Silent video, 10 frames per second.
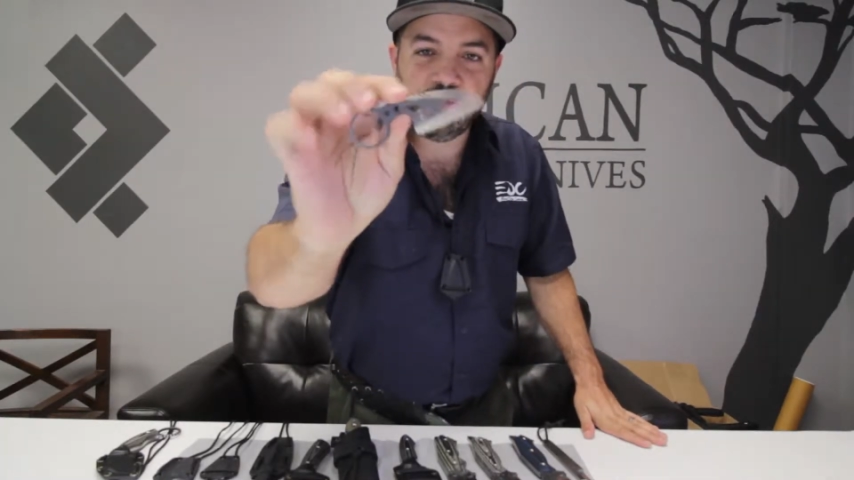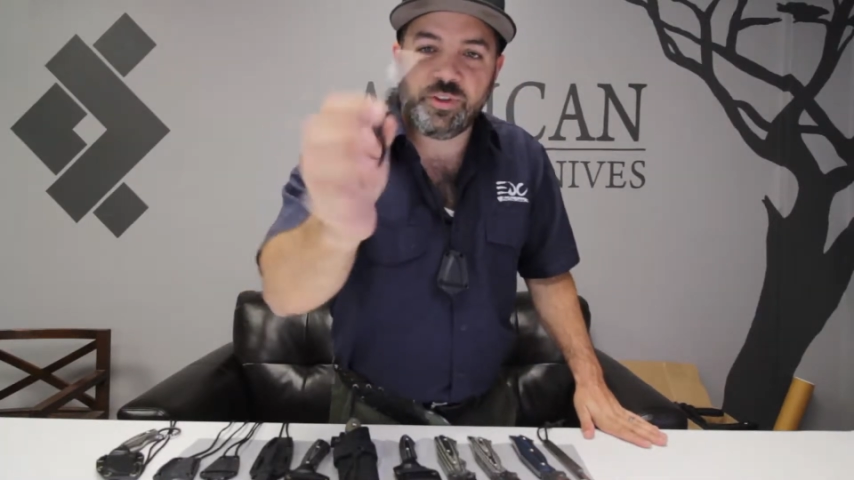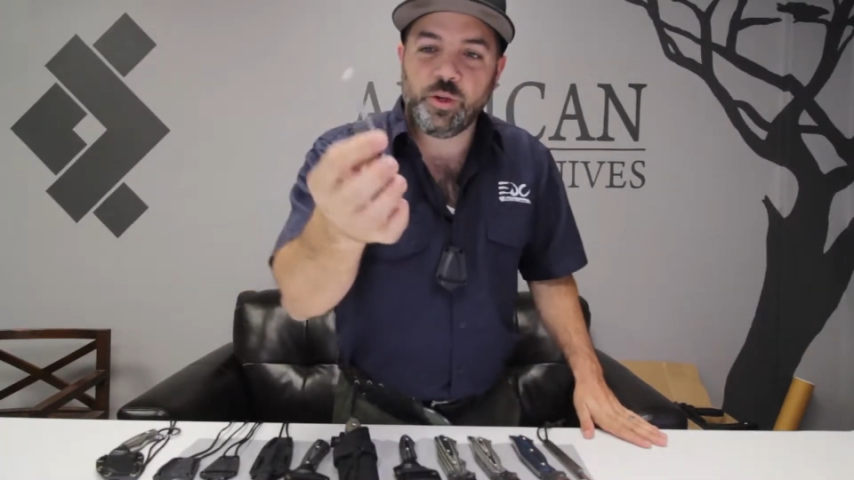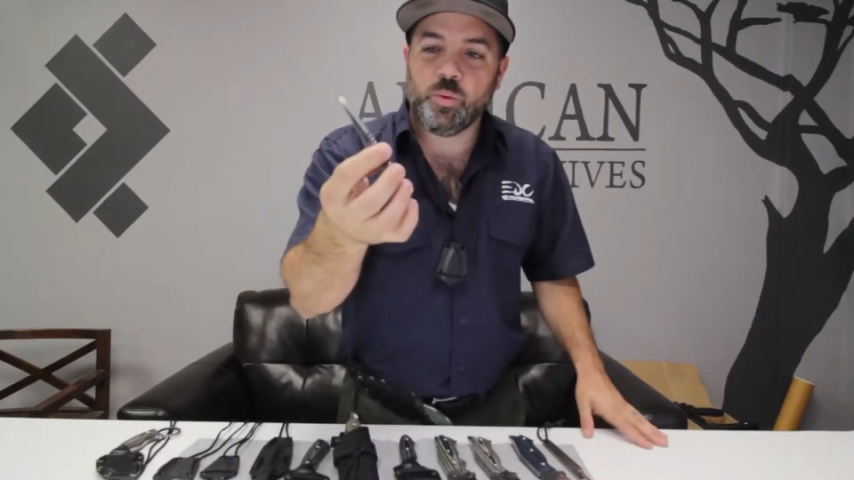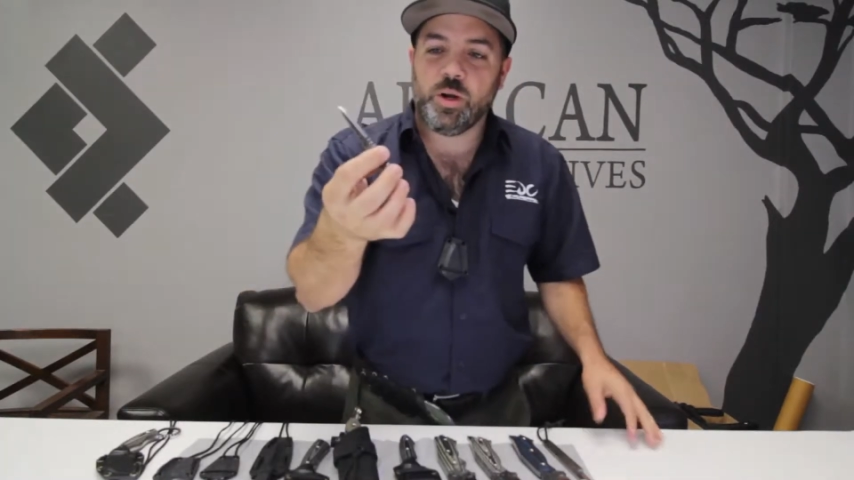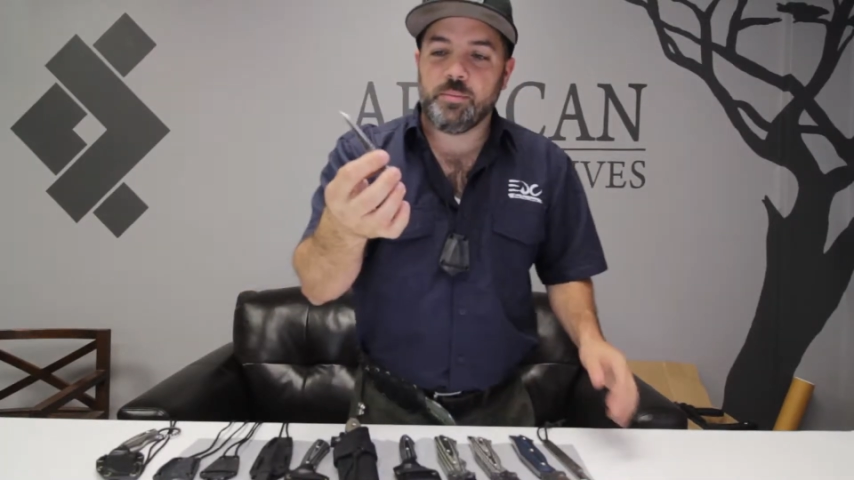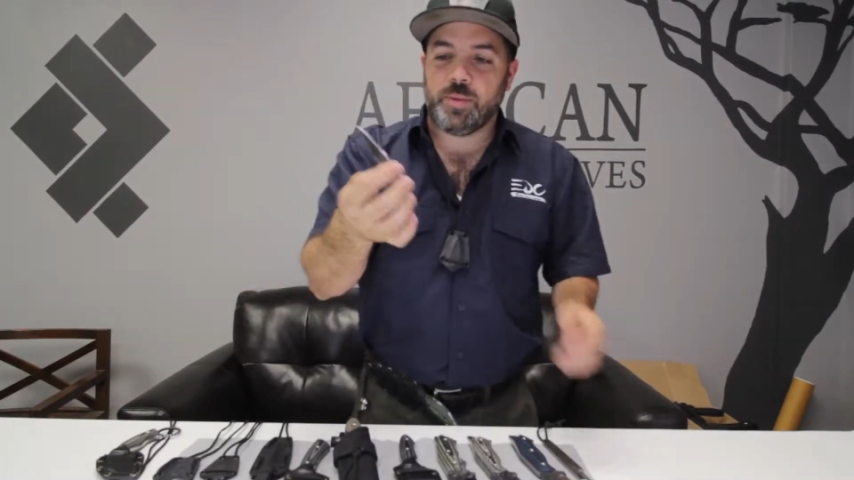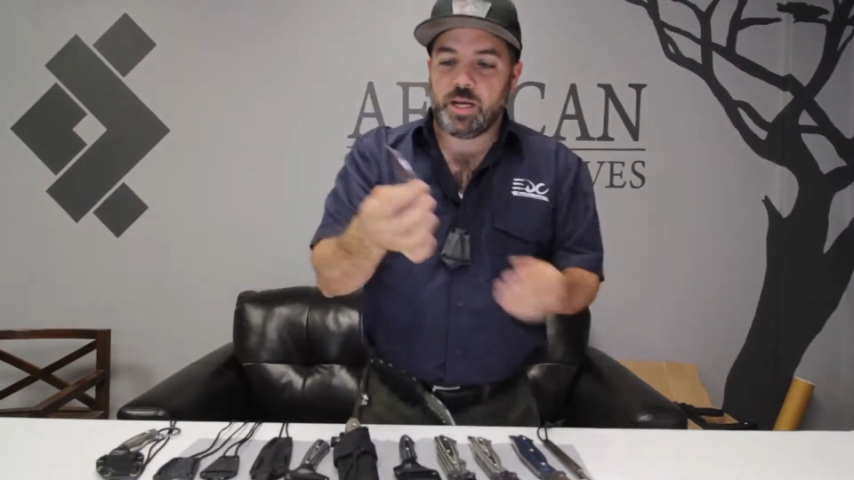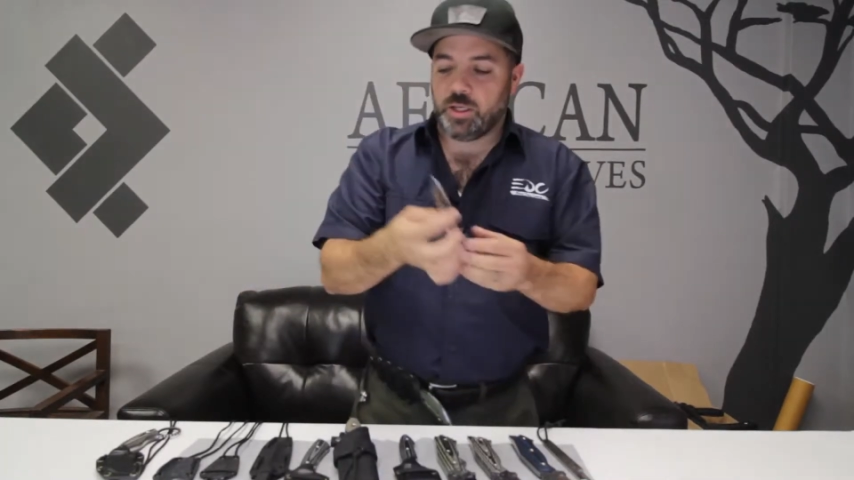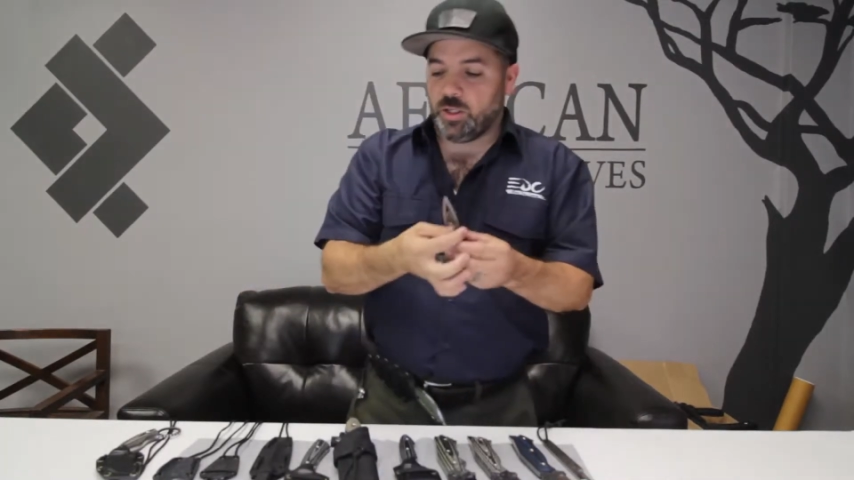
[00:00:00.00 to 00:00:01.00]
V1
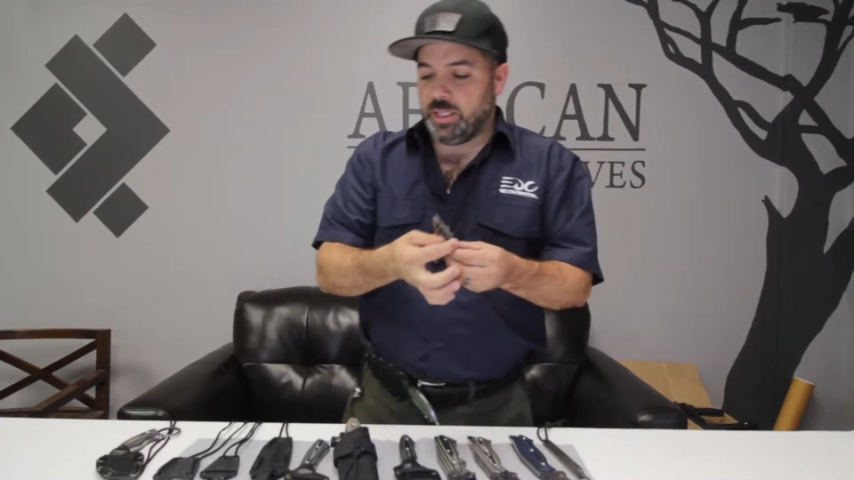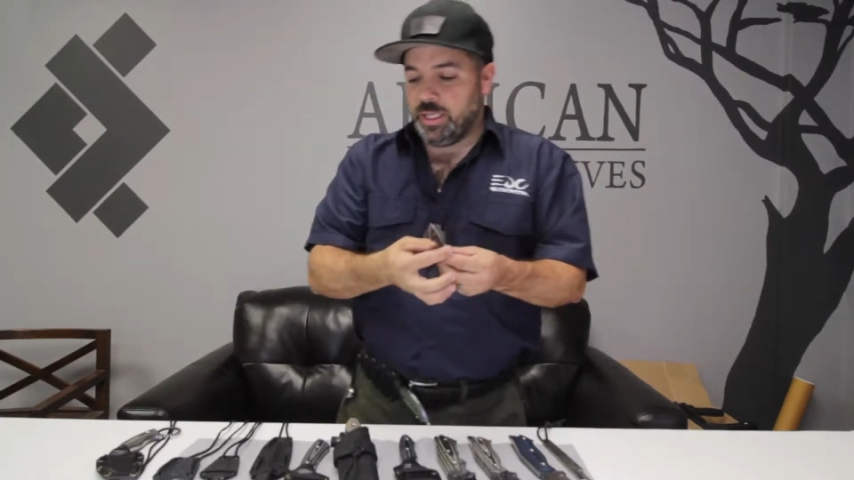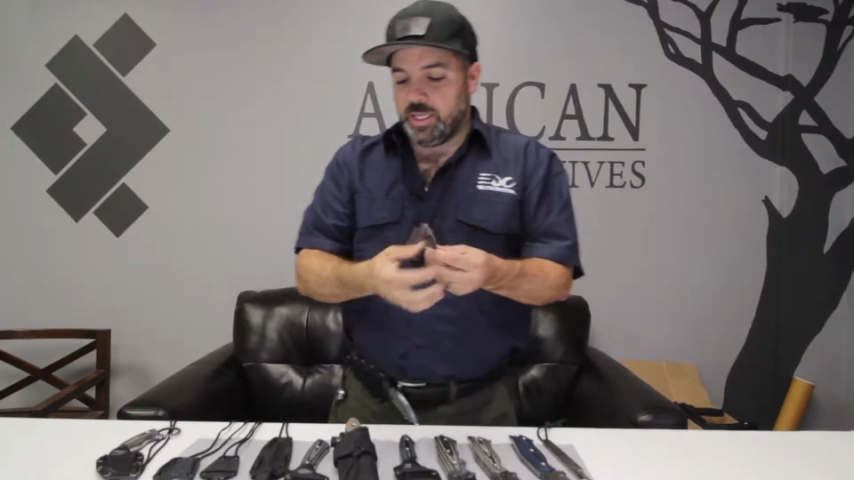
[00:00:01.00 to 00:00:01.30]
model.